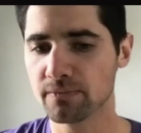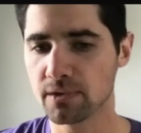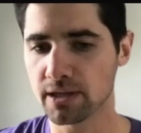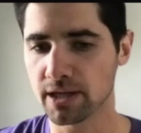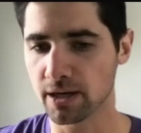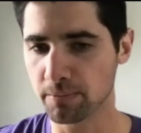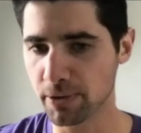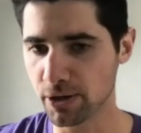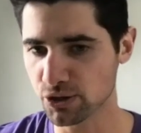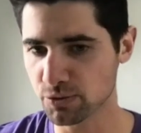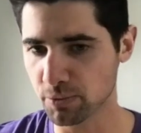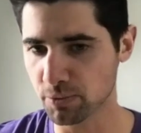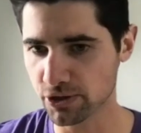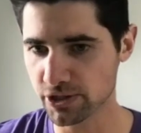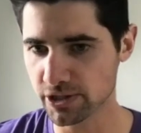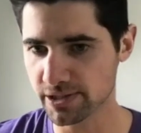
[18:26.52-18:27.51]

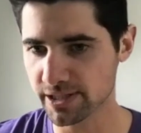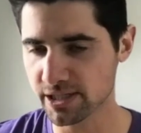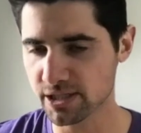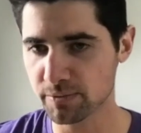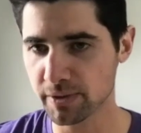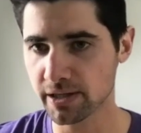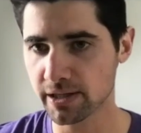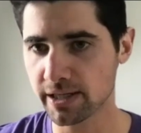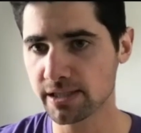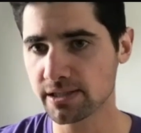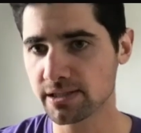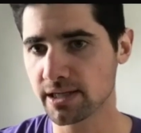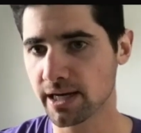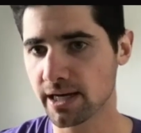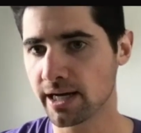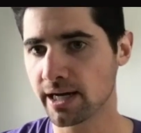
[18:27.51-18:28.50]
post-purchase
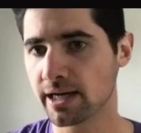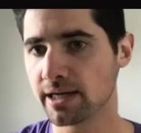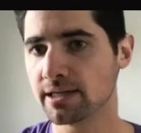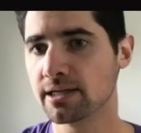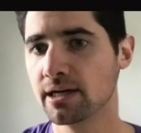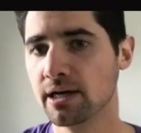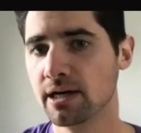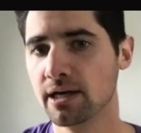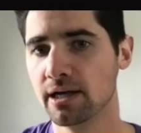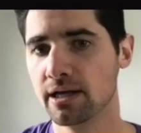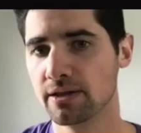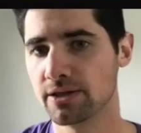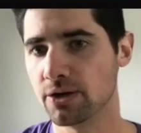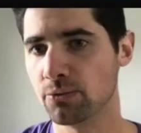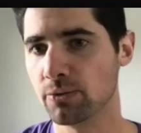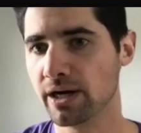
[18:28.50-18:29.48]
experience. And
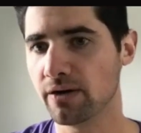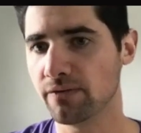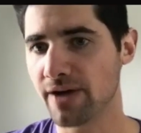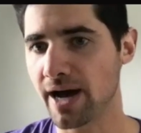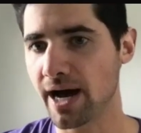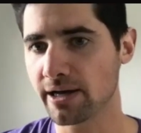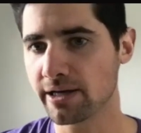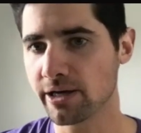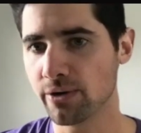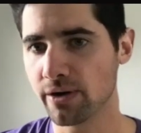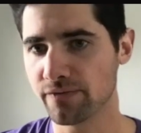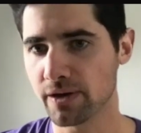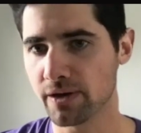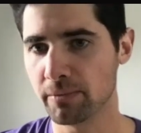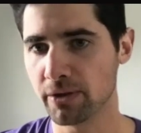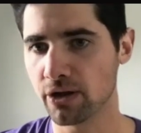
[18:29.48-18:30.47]
the real value of
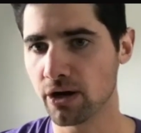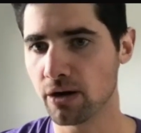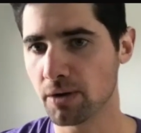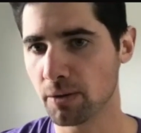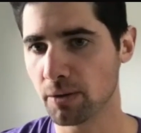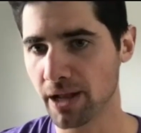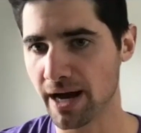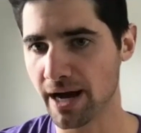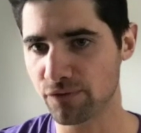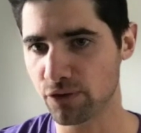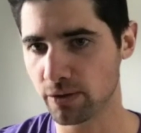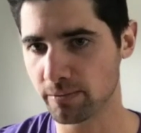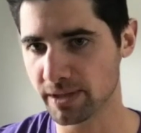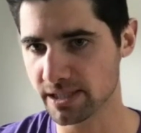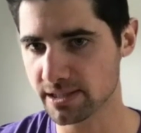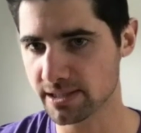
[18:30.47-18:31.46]
the Malomo
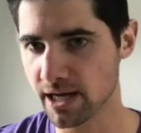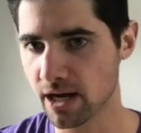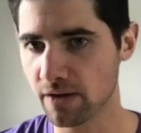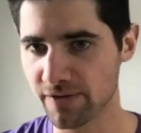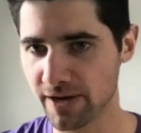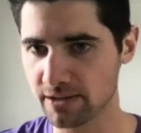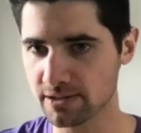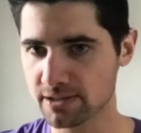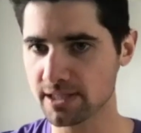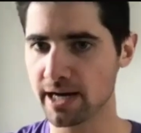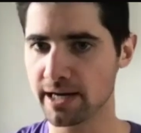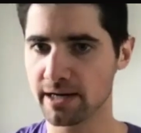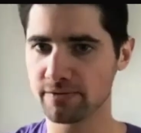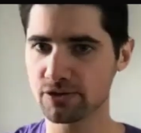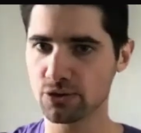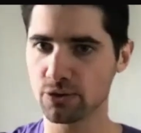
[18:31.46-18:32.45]
platform itself, outside
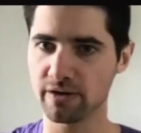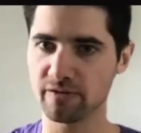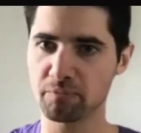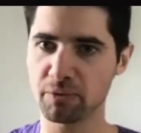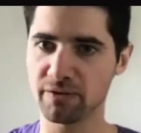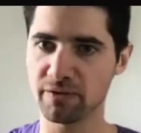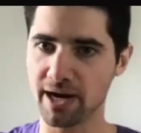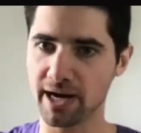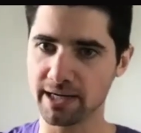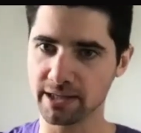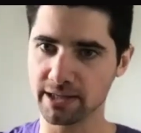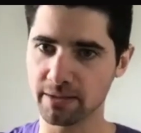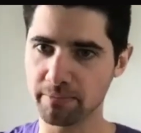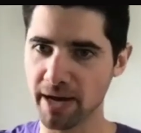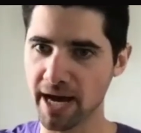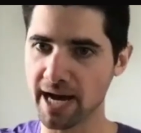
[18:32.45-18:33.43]
of sort of providing
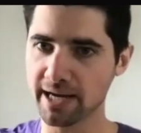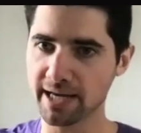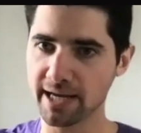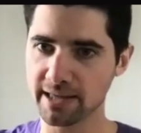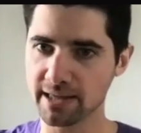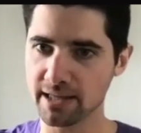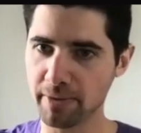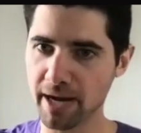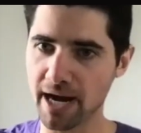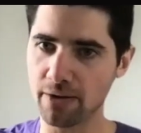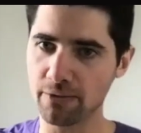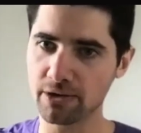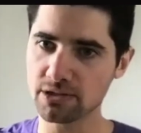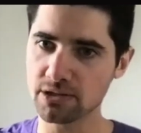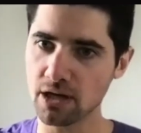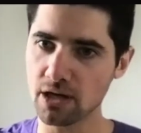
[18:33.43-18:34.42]
the backend that
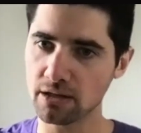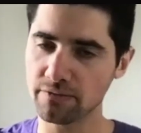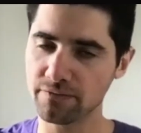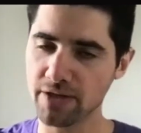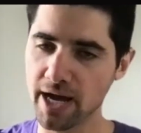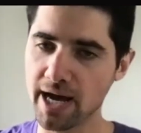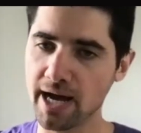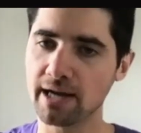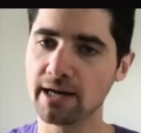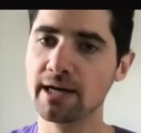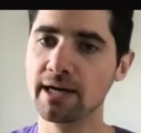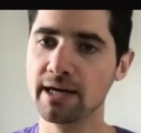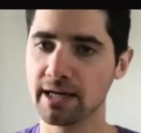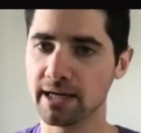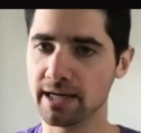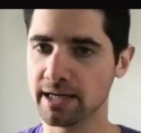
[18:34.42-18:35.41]
powers all of that,
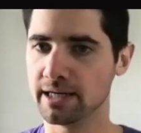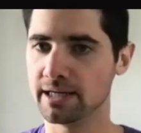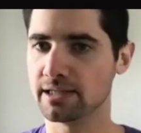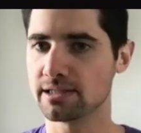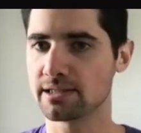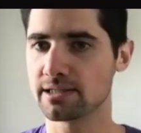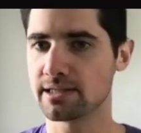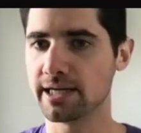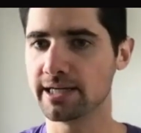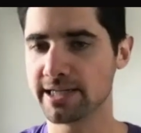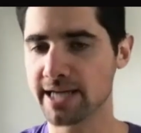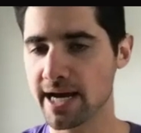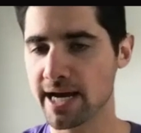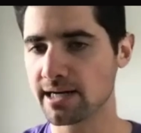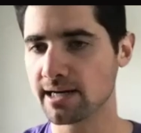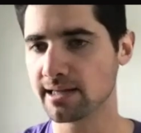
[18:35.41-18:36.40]
is the
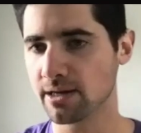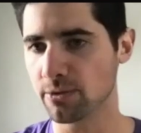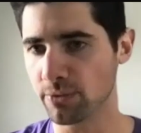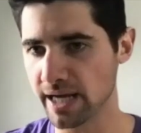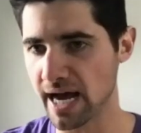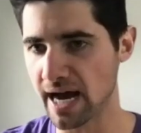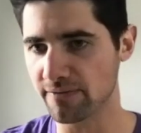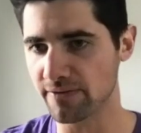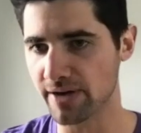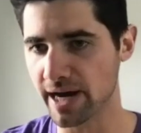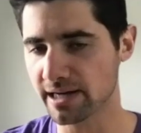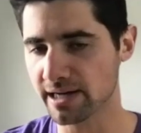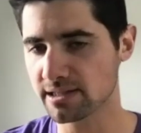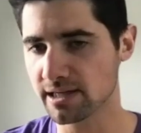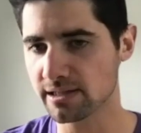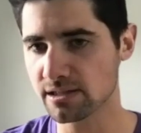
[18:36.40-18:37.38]
data that we have
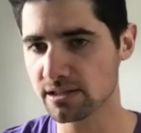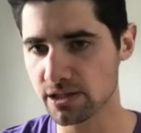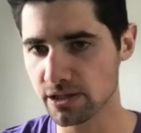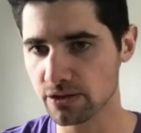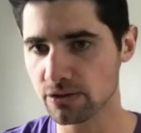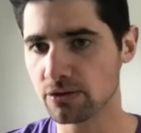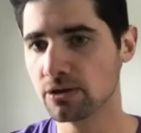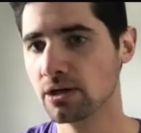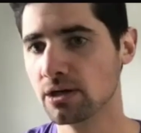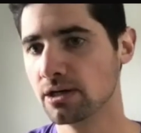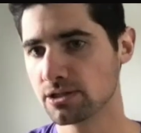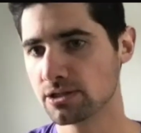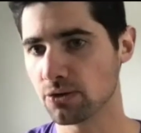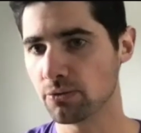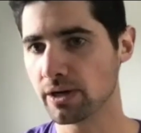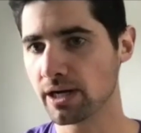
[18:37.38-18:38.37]
access to.
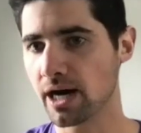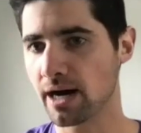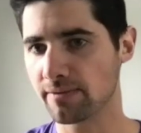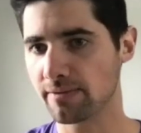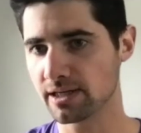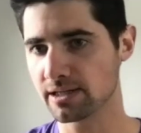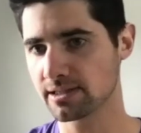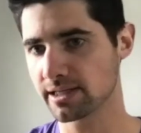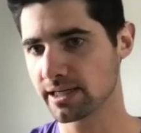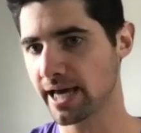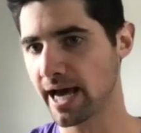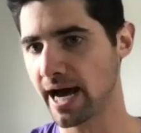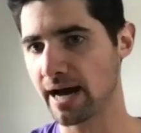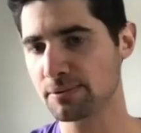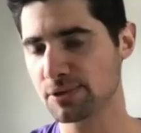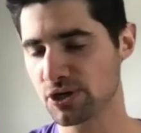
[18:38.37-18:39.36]
So we obviously
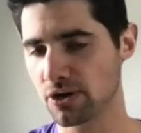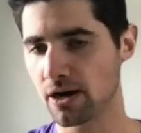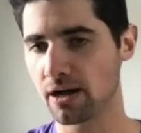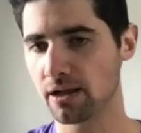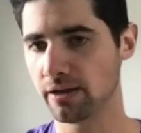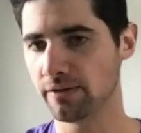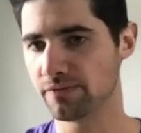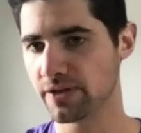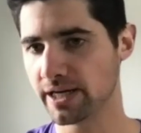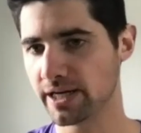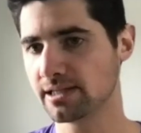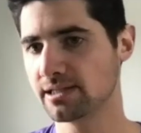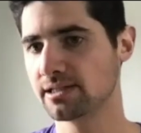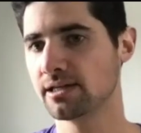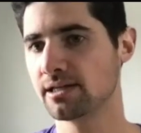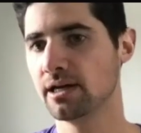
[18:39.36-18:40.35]
capture all of
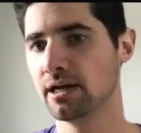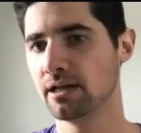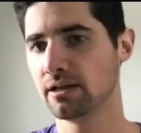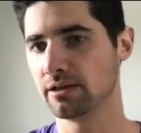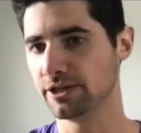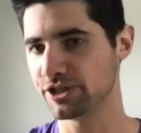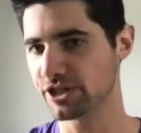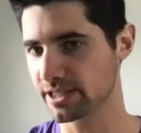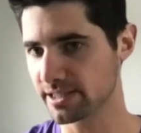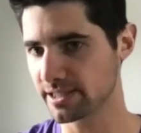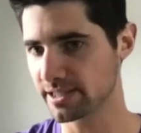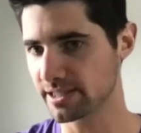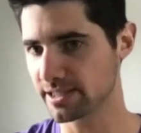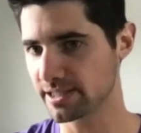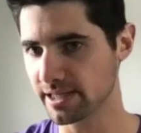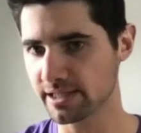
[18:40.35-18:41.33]
this
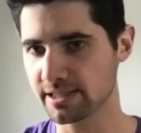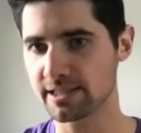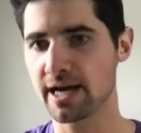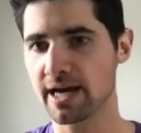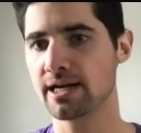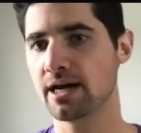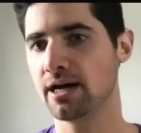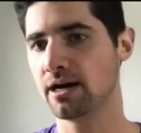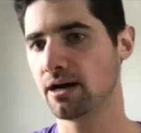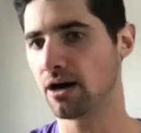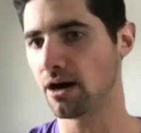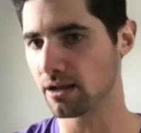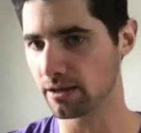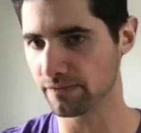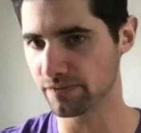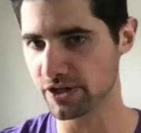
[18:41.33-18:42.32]
logistics data, all
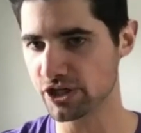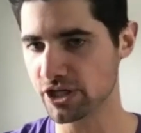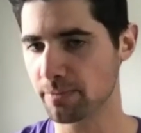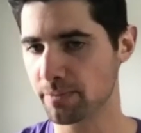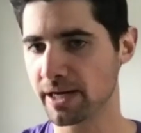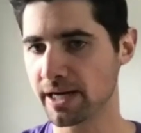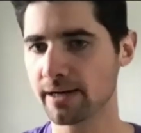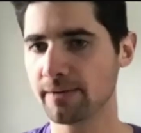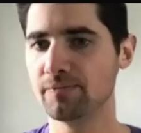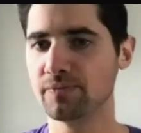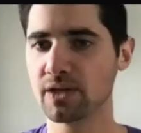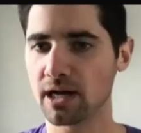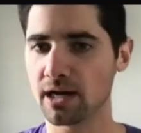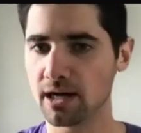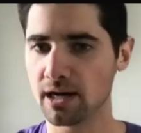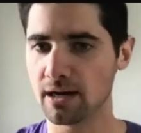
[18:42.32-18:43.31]
of the shipping
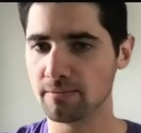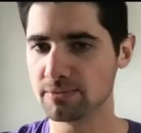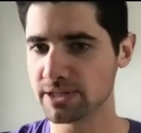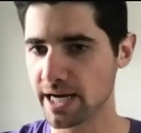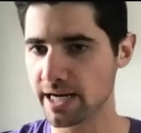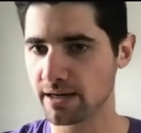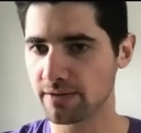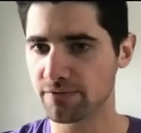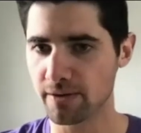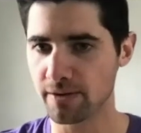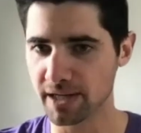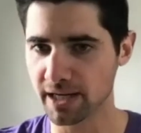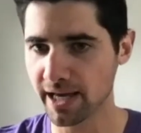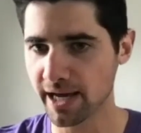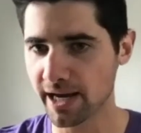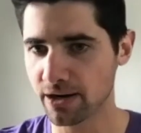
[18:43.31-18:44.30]
data from the
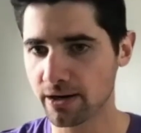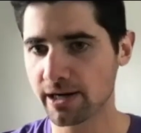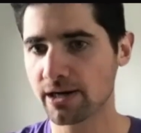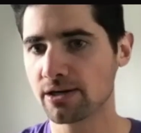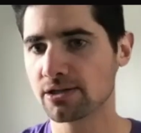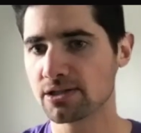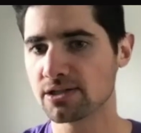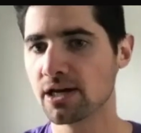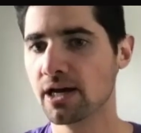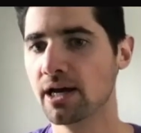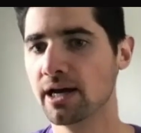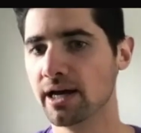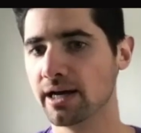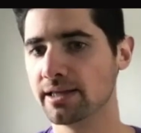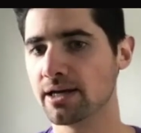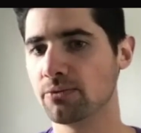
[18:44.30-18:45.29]
carriers,
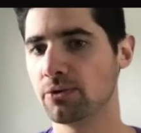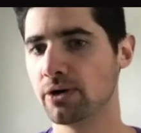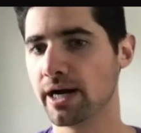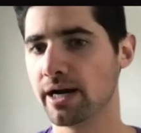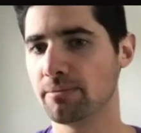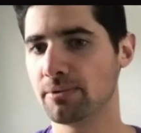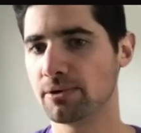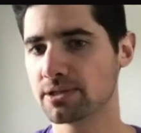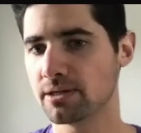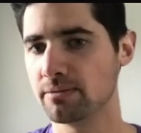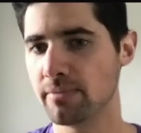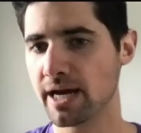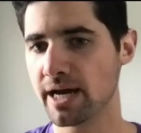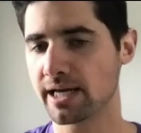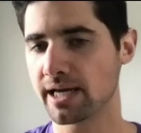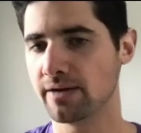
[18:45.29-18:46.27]
and then we're able
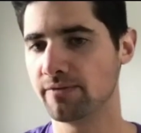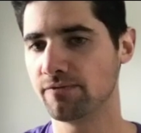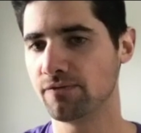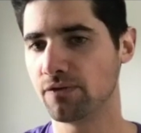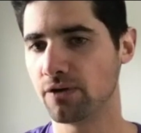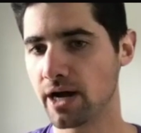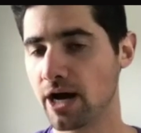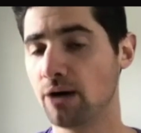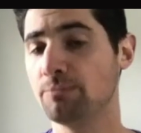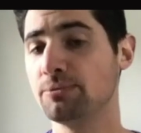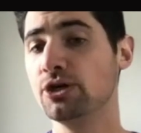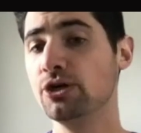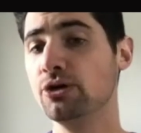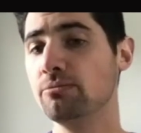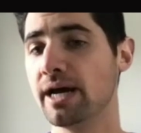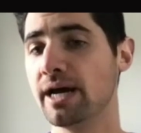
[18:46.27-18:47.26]
to help
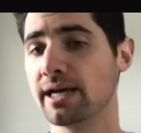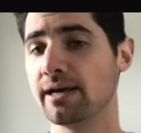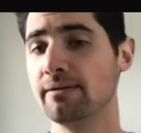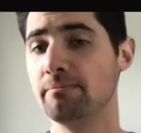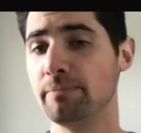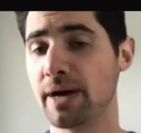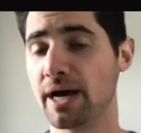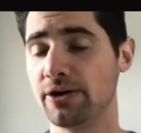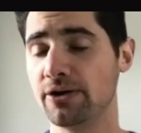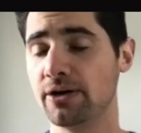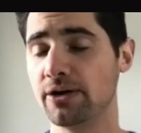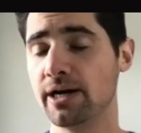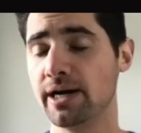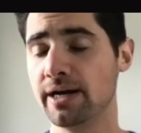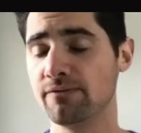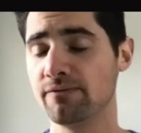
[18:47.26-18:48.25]
you make it
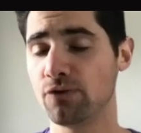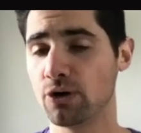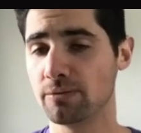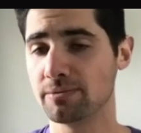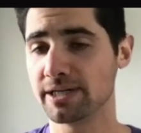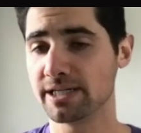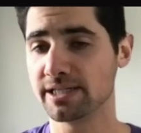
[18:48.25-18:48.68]
better informed